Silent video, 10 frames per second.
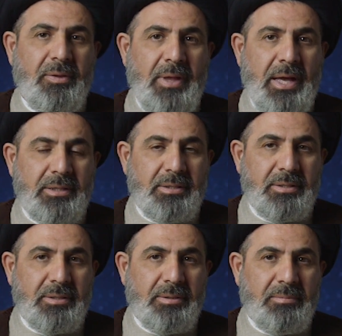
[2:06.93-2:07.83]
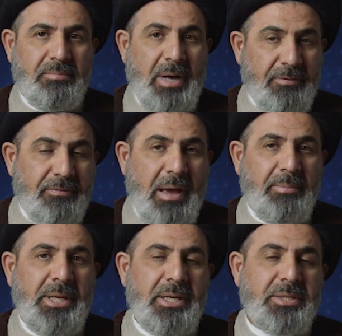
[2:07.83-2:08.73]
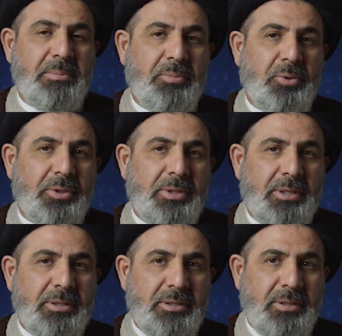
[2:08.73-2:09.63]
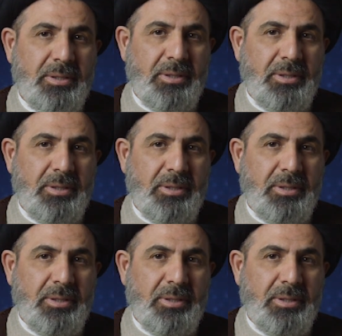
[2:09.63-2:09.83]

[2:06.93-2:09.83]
that my family is important